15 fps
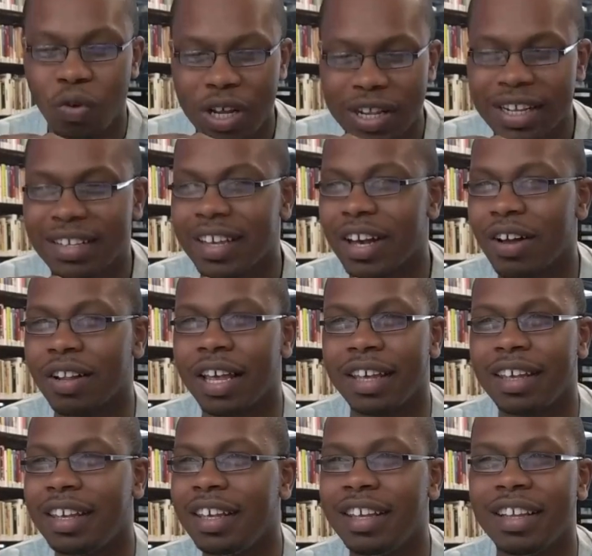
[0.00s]
really tell
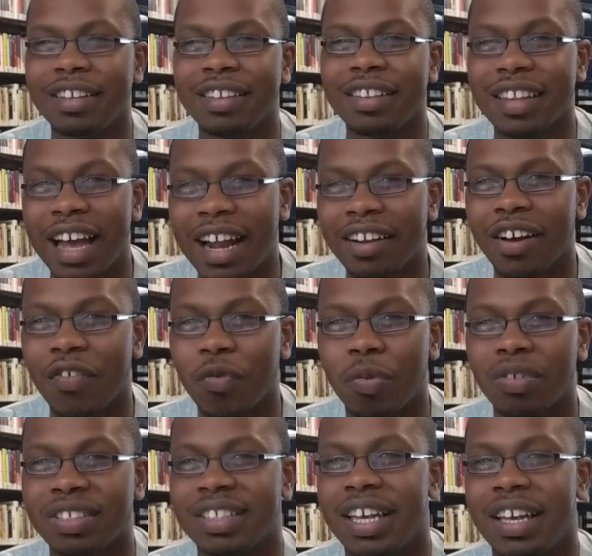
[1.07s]
like he is not
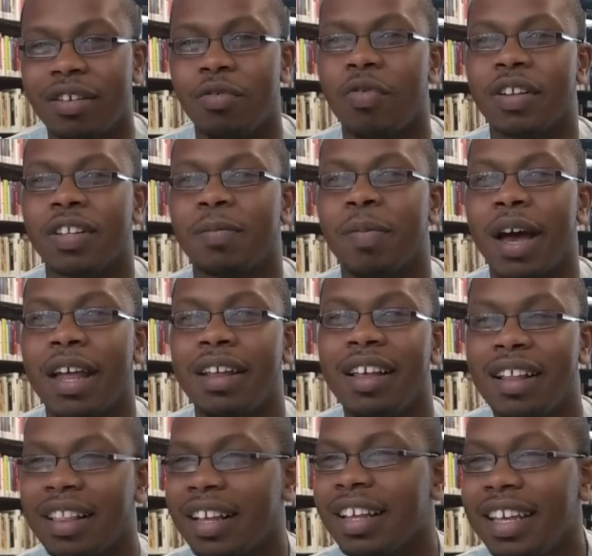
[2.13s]
comfortable staying in one spot.
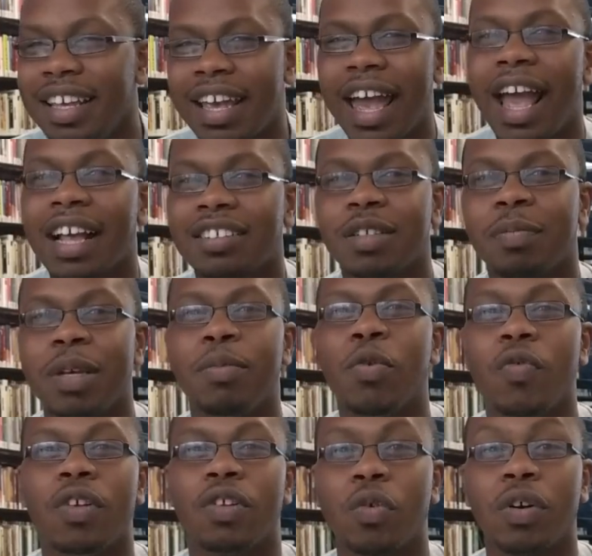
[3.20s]
Like he has to be
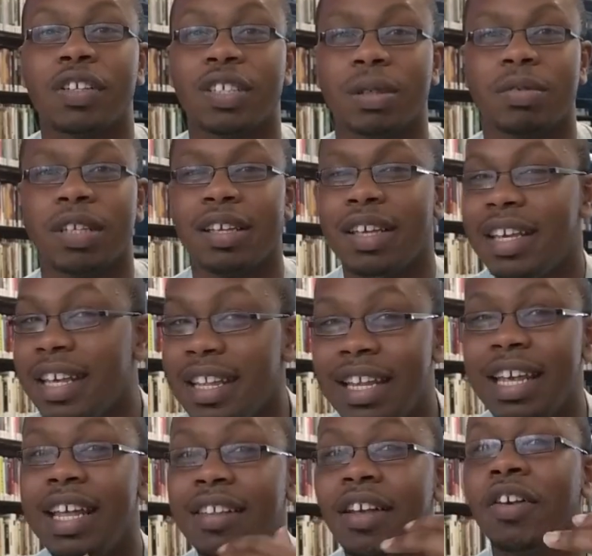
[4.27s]
moving towards something.
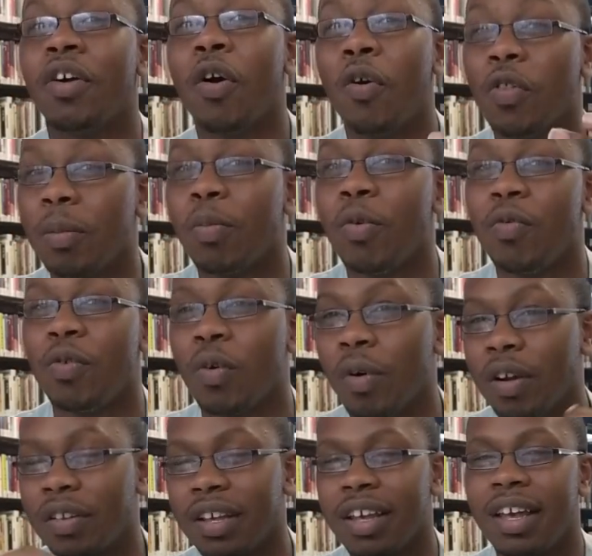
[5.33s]
He needs a goal to move
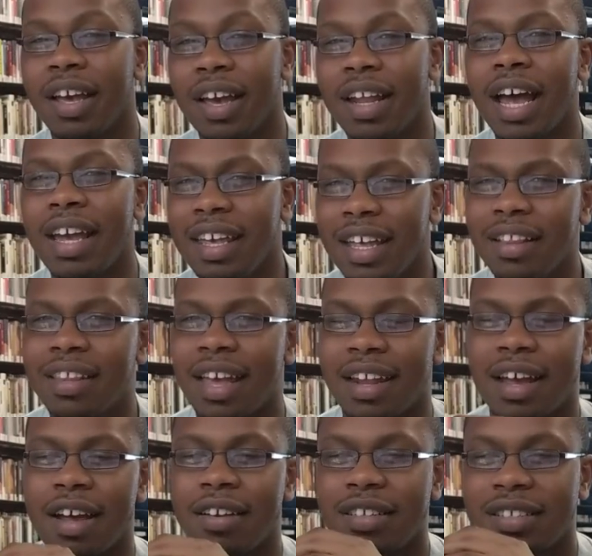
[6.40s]
towards. And I get
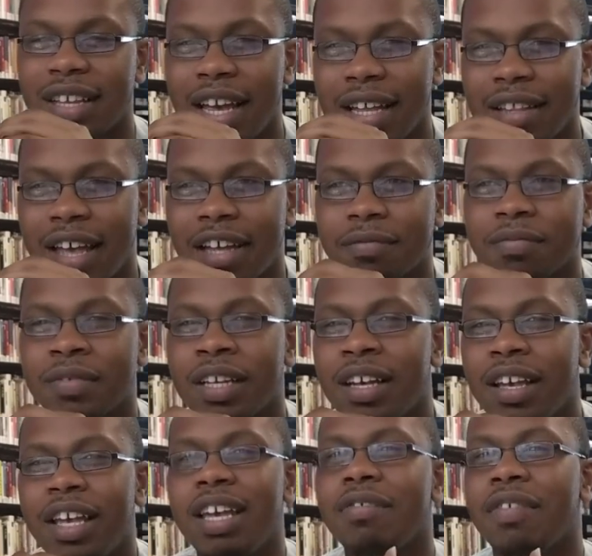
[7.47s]
that. I understand
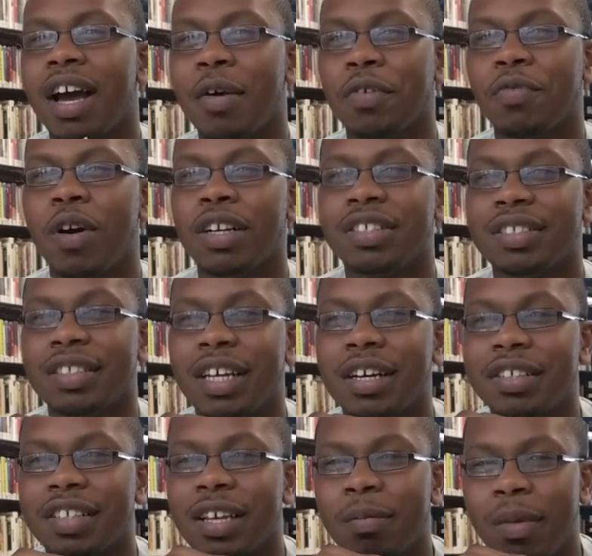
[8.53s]
that. Even when I was watching it,
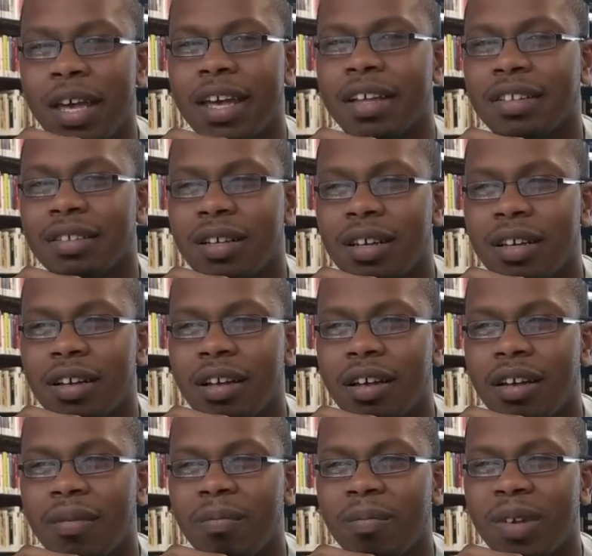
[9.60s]
I was like, man,
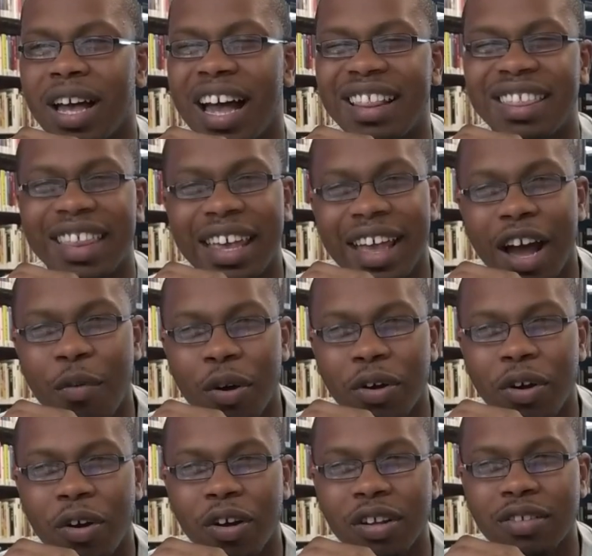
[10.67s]
I think I
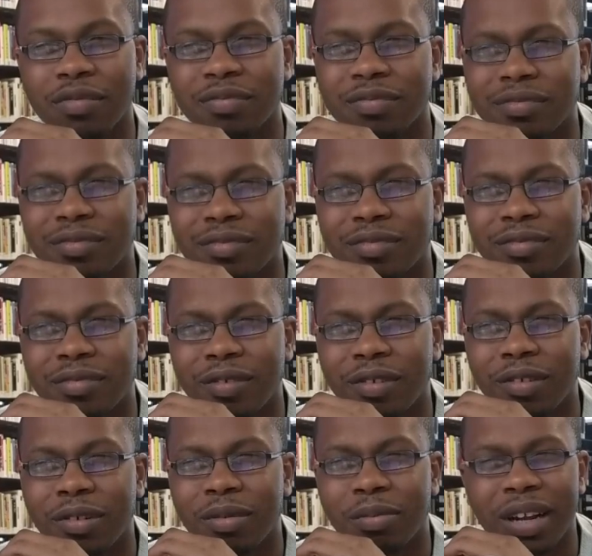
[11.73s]
work hard,
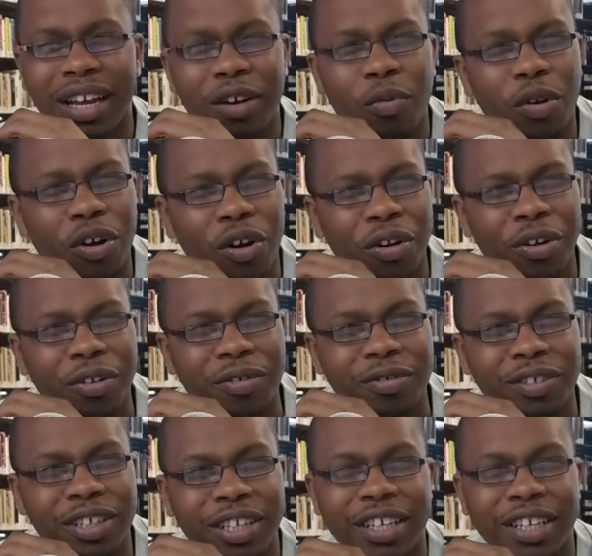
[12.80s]
but I can work harder.